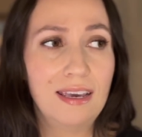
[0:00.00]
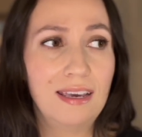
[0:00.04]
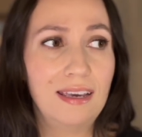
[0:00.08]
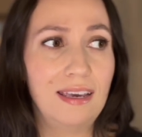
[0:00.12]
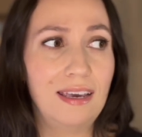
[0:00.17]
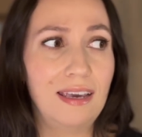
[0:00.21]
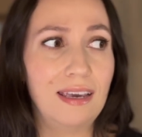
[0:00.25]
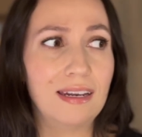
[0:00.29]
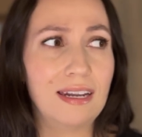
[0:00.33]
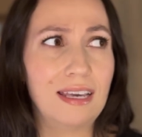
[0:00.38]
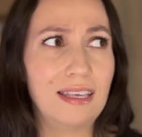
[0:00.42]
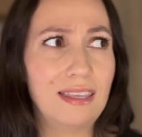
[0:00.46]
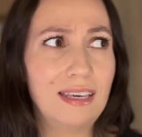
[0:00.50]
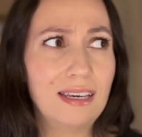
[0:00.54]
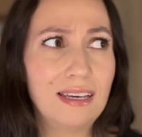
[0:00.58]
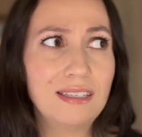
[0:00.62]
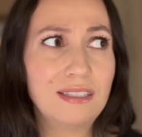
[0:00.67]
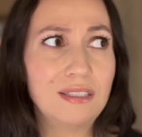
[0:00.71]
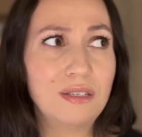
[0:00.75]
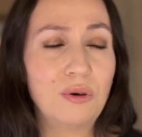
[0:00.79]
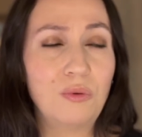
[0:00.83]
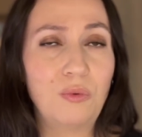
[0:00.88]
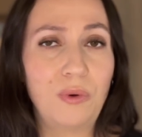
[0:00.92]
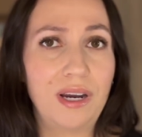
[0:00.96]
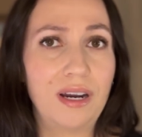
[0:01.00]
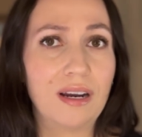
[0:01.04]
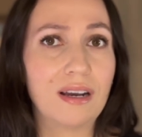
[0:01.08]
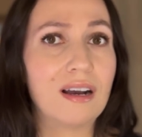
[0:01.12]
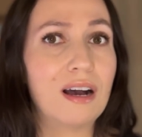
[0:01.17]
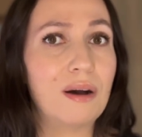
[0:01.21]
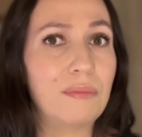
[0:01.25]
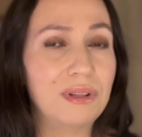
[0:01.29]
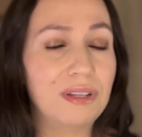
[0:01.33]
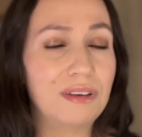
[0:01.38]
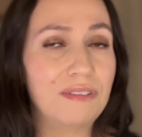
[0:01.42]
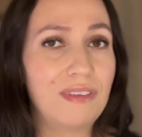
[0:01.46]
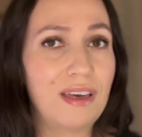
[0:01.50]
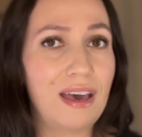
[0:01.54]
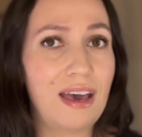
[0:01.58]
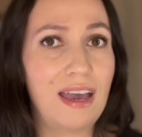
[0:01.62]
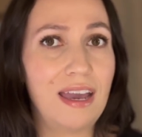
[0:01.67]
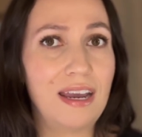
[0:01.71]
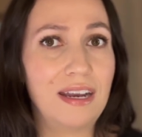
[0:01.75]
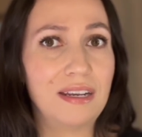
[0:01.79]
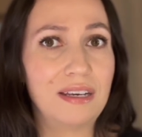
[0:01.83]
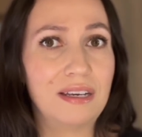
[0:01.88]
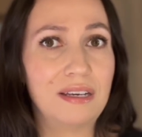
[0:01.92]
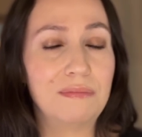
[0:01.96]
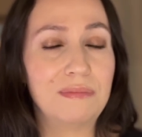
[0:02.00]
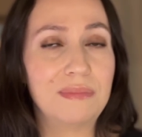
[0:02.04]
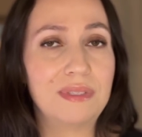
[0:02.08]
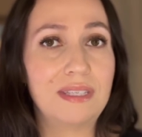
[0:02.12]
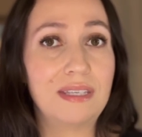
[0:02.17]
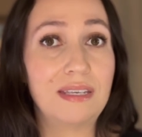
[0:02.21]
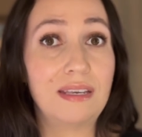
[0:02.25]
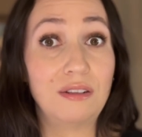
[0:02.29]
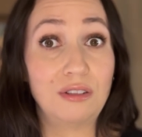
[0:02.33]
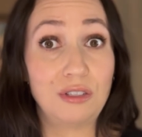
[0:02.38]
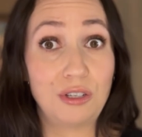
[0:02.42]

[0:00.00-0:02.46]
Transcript: And I think I still wear a couple of the items